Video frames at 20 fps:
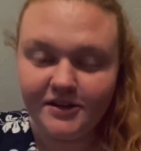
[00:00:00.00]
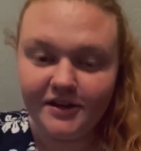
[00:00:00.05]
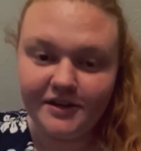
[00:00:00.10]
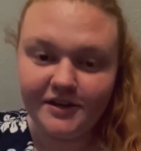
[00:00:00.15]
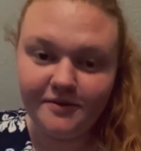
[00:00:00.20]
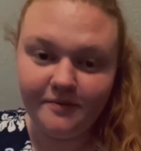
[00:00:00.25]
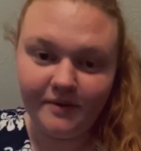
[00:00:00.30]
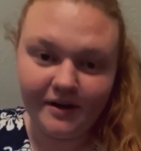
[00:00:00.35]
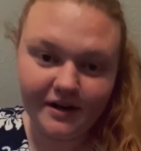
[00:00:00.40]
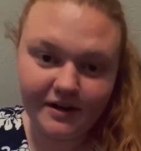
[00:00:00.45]
in all
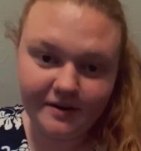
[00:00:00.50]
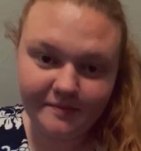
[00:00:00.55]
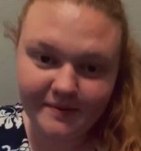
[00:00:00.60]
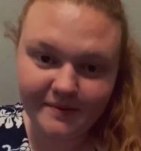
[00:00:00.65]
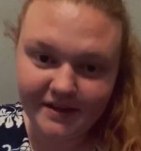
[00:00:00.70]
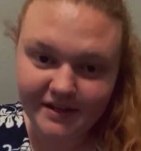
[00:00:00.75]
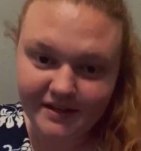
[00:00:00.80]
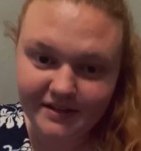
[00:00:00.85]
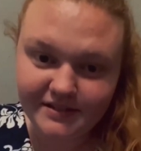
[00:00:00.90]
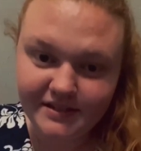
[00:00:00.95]
your work
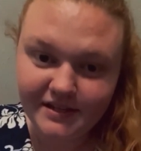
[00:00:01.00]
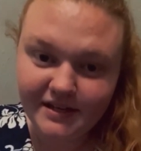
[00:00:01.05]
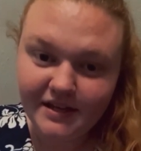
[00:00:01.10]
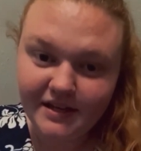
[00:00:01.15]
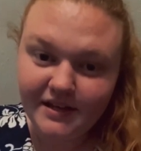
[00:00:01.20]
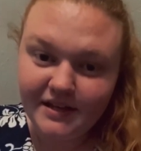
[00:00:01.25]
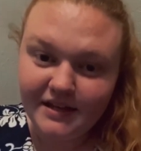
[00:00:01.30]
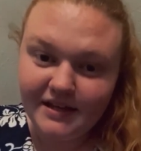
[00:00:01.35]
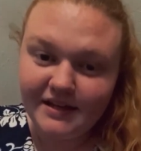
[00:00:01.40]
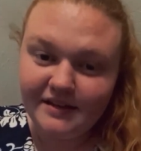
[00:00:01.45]
because
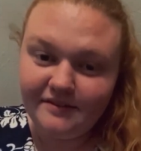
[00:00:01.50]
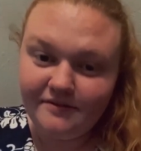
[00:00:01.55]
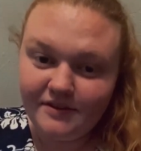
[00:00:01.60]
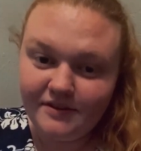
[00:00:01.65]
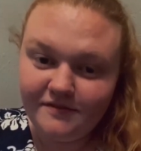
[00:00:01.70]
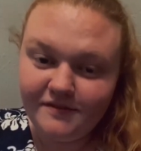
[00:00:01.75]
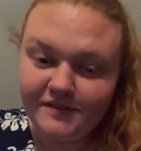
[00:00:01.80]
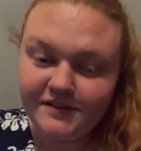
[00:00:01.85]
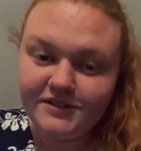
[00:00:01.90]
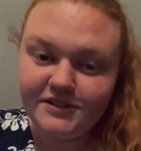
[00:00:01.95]
even
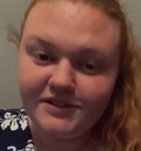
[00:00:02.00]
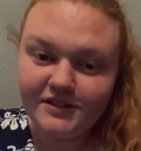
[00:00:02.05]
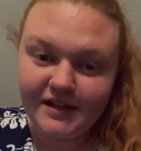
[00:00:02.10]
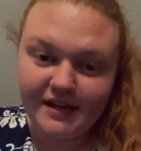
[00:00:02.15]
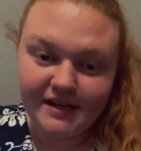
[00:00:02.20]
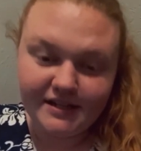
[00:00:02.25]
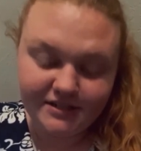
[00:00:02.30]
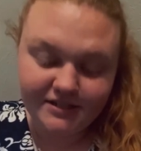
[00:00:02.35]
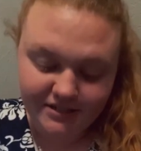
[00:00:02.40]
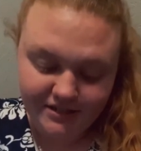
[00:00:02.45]
if it's your
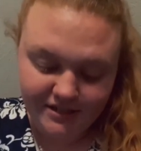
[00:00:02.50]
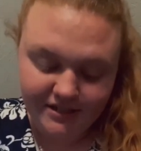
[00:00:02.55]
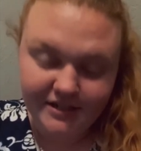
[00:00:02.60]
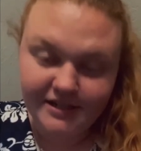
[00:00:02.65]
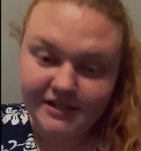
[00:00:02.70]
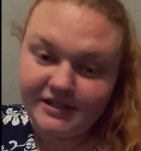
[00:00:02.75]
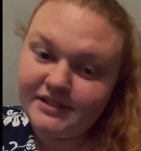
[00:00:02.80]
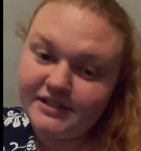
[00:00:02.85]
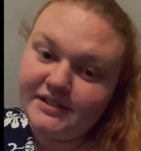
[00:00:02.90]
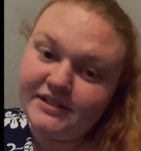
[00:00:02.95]
last
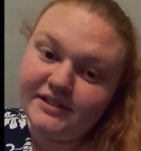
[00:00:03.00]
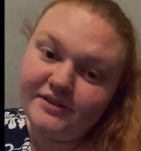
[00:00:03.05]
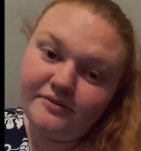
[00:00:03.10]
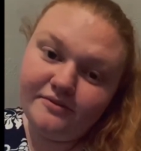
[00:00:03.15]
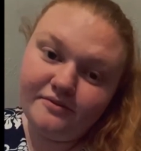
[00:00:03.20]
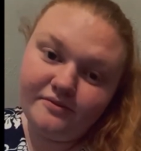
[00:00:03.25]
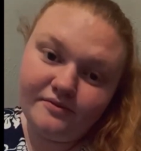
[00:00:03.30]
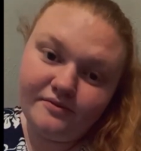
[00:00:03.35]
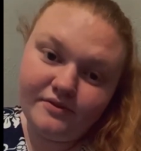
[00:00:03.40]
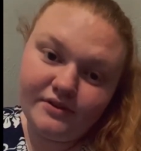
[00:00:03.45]
year, it's
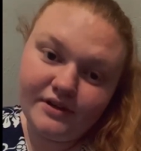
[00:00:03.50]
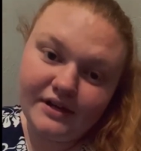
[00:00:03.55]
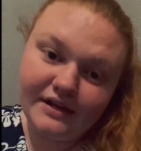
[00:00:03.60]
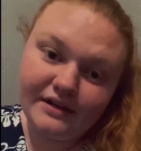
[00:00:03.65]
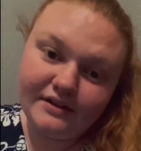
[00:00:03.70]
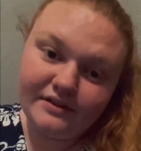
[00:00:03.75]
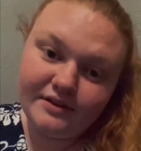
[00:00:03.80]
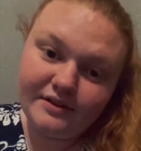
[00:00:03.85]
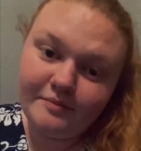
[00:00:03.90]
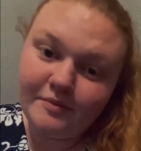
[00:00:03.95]
still
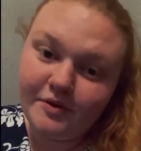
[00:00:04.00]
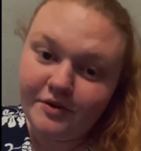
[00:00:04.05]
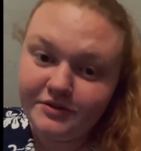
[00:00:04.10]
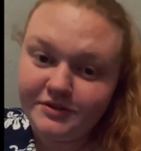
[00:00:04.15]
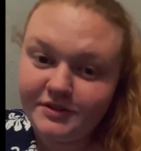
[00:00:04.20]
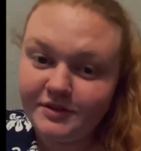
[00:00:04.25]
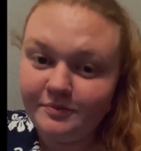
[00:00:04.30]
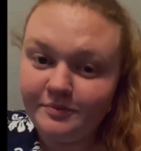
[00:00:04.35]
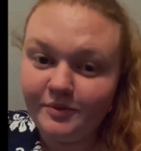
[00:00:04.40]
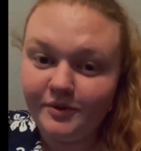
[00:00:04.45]
like the
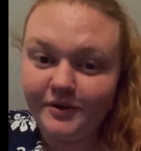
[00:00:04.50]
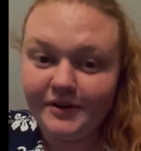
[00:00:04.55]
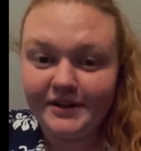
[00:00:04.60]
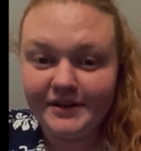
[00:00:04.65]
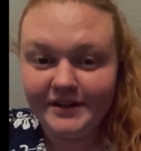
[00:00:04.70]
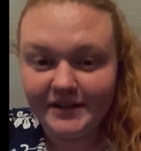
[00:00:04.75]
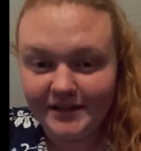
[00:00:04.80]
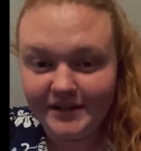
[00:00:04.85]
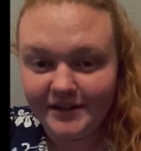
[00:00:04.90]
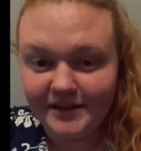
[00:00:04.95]
most
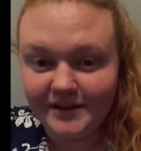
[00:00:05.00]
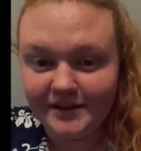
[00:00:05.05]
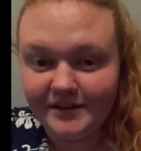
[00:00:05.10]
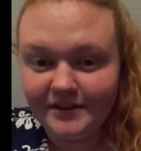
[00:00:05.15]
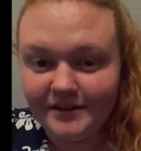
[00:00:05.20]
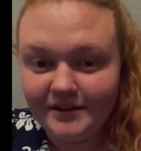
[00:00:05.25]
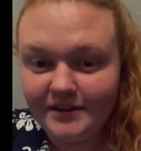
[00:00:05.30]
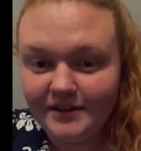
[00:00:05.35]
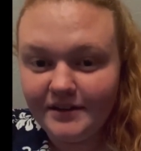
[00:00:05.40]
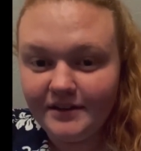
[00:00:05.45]
important year.
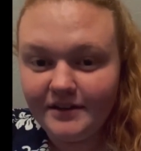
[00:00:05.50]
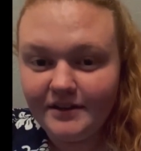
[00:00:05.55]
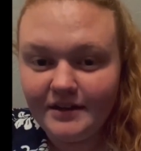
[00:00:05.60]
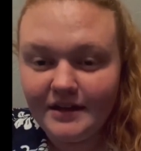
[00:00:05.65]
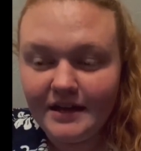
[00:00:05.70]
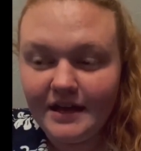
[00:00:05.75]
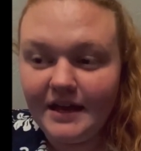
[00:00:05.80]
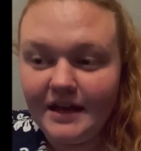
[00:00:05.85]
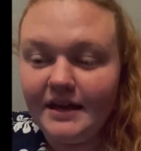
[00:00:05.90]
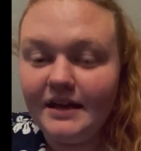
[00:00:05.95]

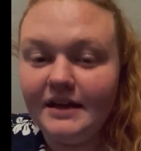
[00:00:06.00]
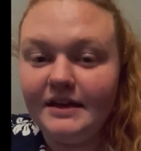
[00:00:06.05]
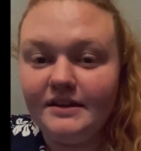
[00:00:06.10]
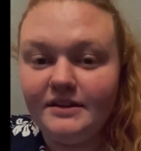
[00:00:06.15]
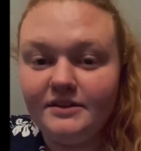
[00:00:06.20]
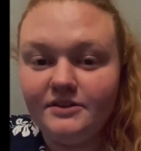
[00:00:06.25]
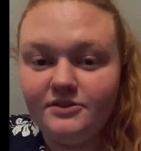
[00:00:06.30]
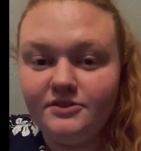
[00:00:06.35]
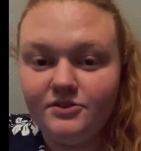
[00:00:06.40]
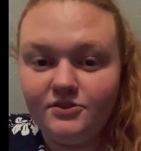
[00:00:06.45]

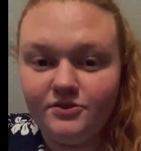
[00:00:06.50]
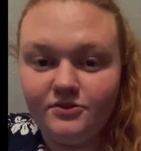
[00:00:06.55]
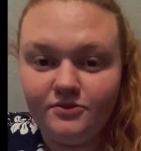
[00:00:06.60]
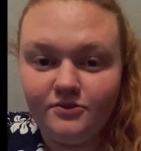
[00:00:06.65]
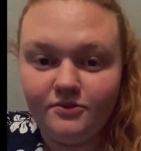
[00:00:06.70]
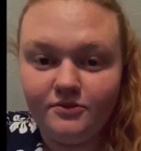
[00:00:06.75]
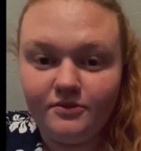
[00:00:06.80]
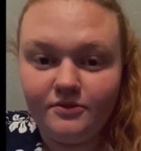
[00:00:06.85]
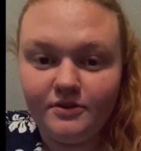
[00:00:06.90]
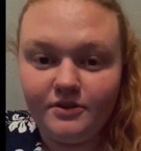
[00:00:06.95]
And
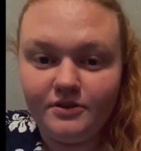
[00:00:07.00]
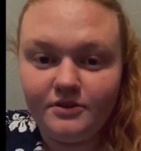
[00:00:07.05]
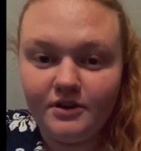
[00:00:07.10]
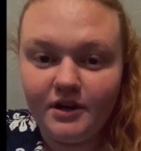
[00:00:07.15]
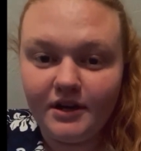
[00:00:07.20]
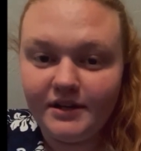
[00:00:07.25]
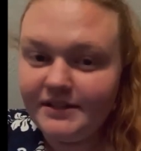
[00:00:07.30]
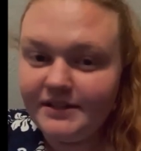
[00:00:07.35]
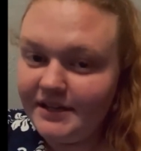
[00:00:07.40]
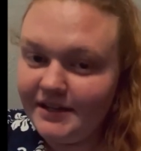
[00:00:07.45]
to
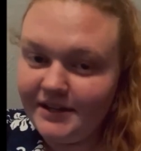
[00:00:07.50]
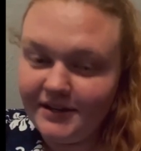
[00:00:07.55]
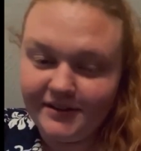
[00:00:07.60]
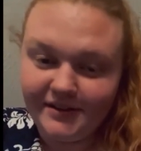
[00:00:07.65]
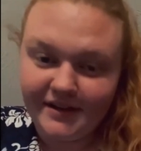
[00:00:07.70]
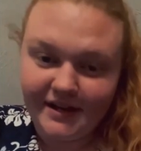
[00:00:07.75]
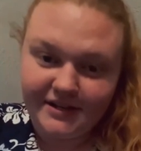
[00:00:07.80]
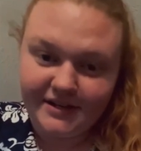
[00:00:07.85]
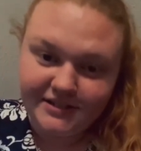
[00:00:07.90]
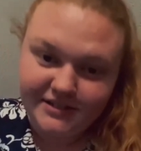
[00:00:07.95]
not take
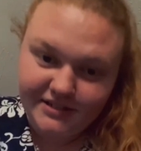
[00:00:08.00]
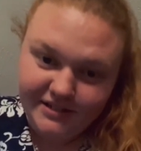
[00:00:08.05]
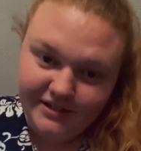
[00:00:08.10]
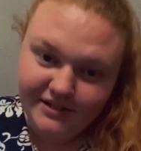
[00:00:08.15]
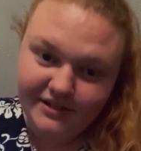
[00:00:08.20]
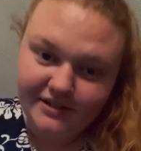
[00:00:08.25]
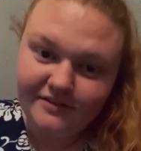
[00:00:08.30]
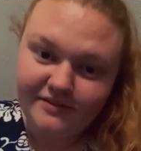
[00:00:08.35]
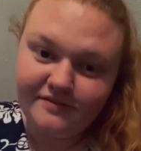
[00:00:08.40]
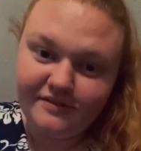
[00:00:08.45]
your last
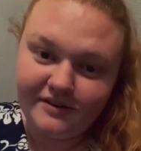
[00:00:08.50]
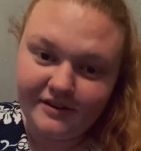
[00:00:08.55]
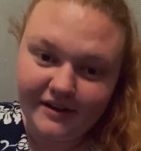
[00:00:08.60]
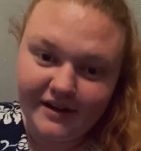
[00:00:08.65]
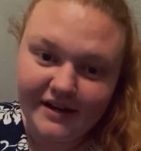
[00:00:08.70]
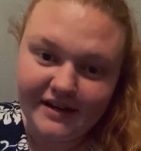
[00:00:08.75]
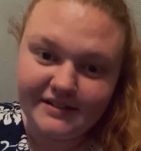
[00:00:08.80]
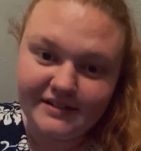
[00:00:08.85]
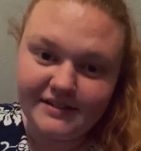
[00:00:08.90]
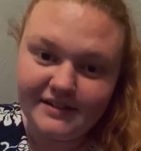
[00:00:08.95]
year for
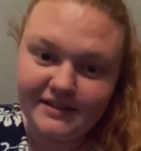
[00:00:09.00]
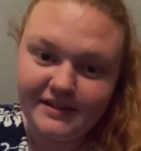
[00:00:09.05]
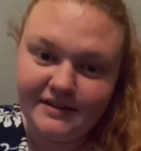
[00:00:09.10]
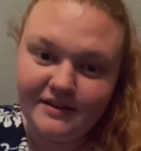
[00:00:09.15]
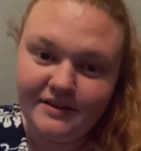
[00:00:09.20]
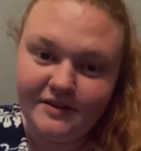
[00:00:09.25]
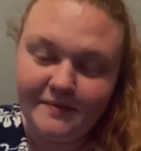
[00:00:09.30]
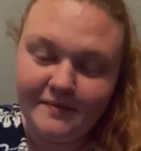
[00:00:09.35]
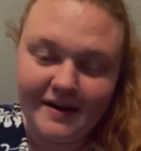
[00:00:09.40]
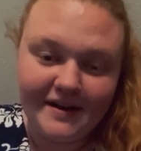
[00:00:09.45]

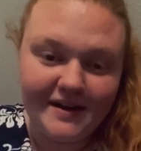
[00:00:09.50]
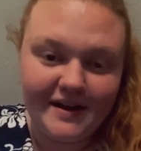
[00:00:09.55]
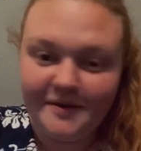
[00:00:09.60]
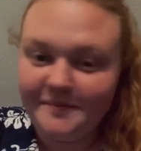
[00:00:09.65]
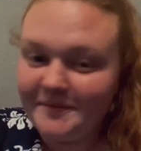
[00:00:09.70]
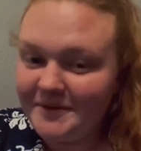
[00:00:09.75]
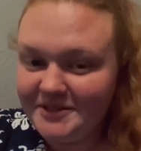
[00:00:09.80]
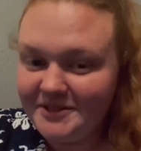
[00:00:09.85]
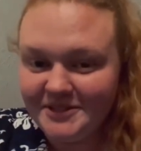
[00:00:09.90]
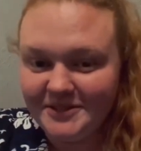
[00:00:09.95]
granted, no matter how
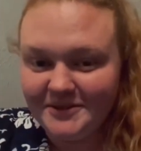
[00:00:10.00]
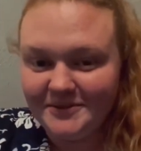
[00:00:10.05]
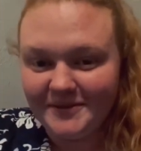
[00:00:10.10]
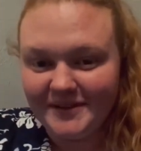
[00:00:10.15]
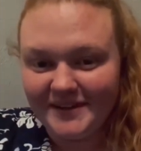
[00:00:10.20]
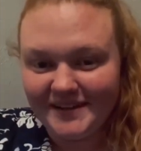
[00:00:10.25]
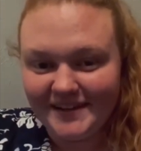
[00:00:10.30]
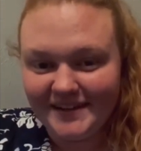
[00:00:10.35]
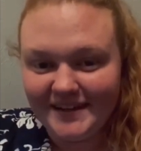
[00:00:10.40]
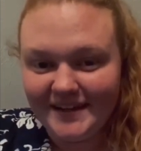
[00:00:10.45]
much you
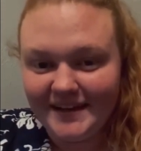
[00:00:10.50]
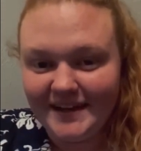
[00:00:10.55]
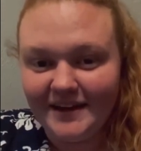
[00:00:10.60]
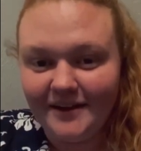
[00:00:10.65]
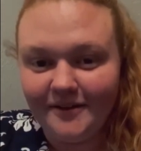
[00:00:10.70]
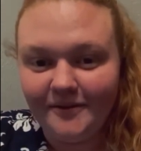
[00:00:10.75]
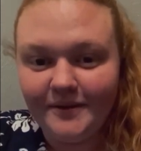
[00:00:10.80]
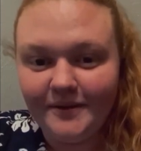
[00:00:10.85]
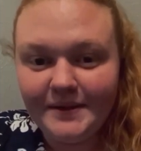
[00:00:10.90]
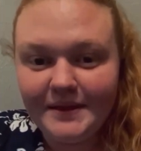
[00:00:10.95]
want to get
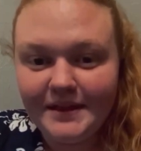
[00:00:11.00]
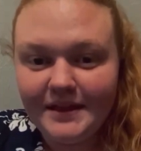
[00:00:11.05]
out,